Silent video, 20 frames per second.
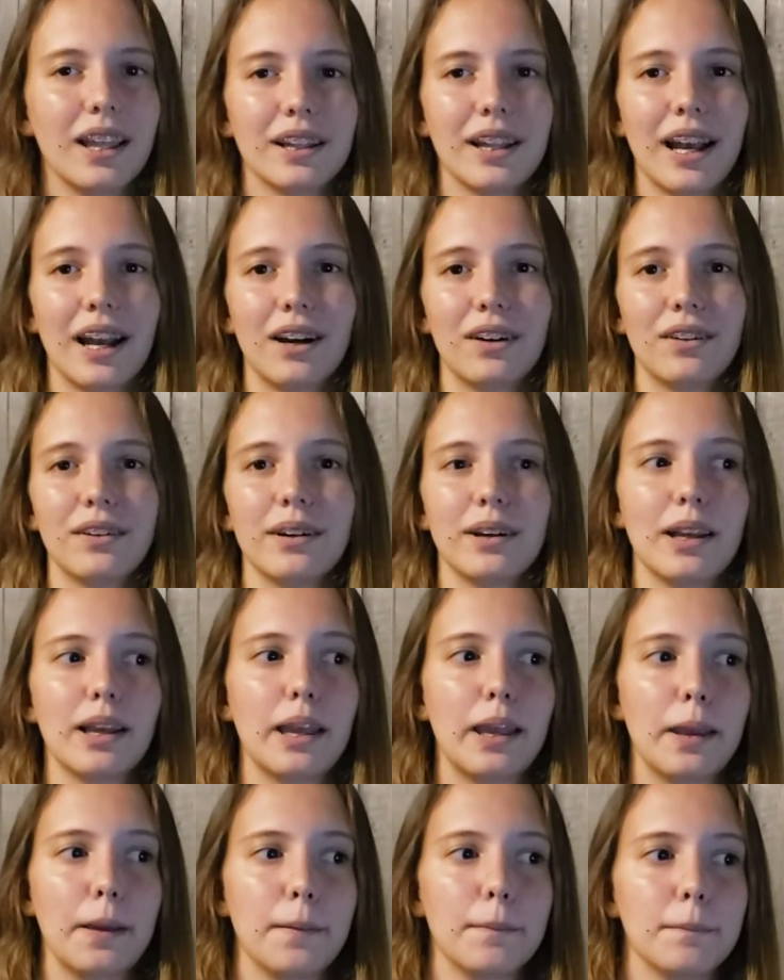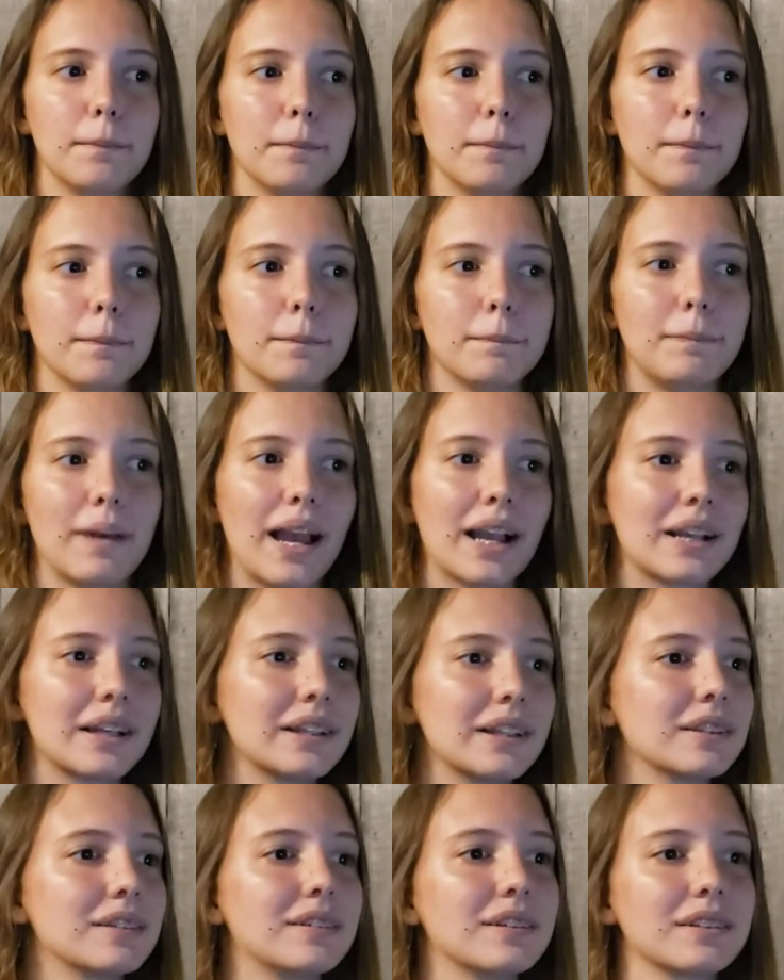Now, back
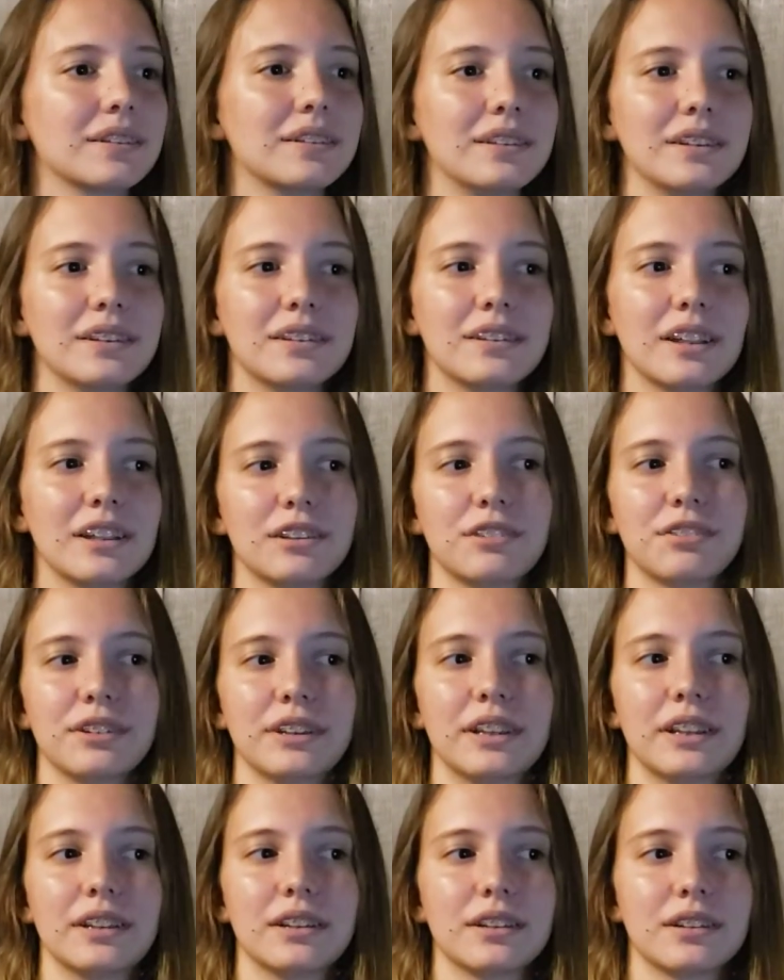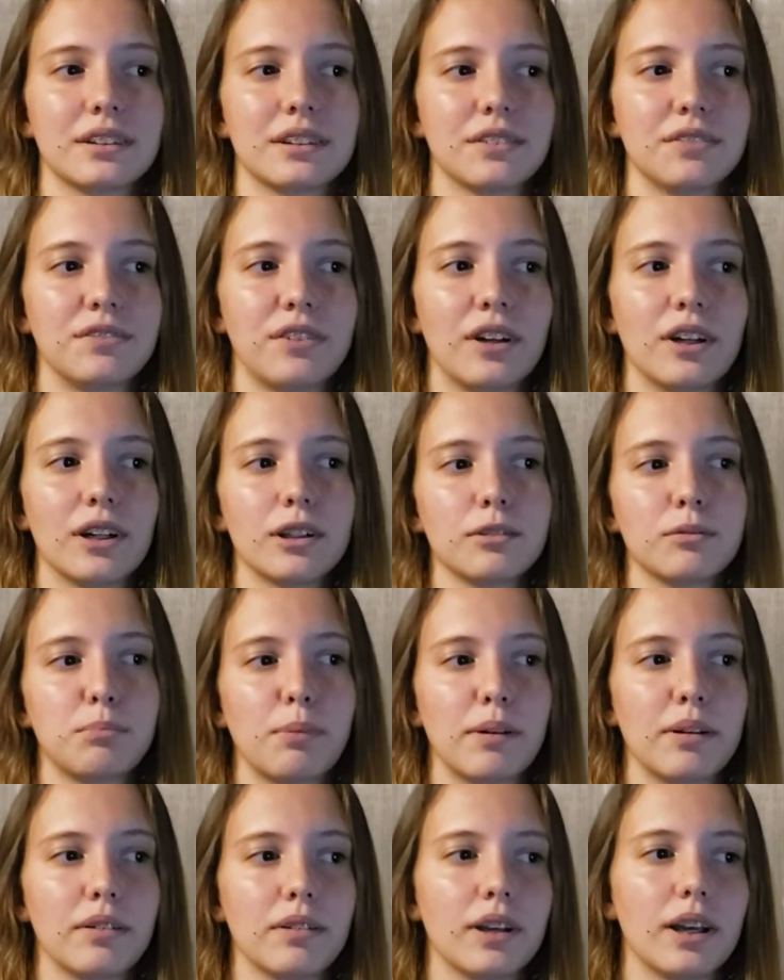in the 16th century is
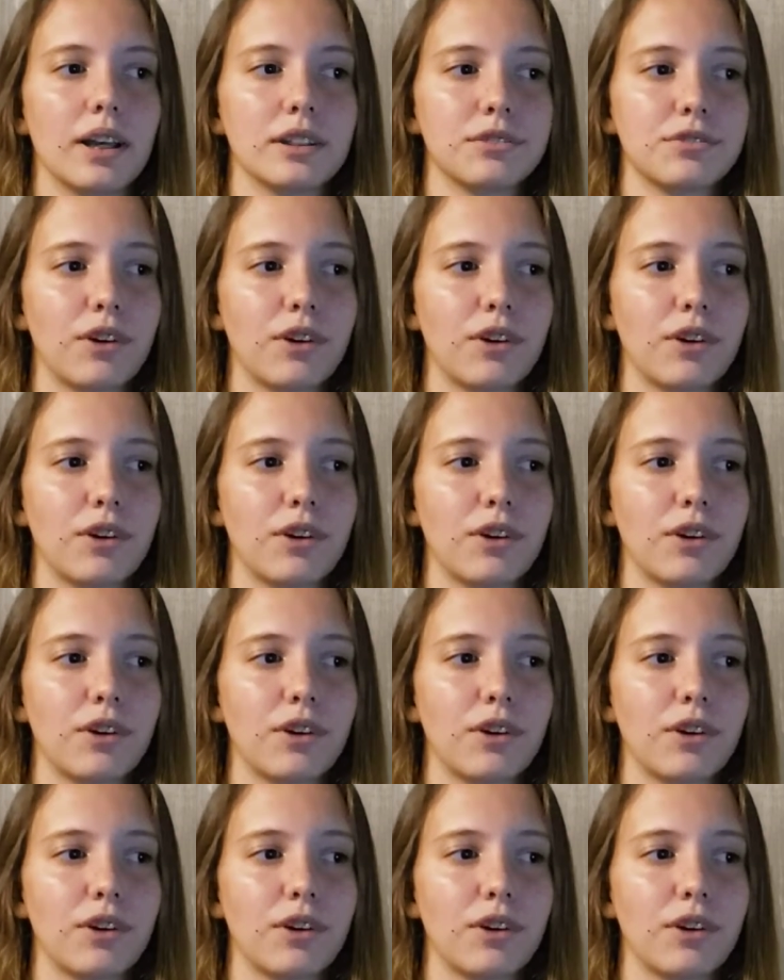as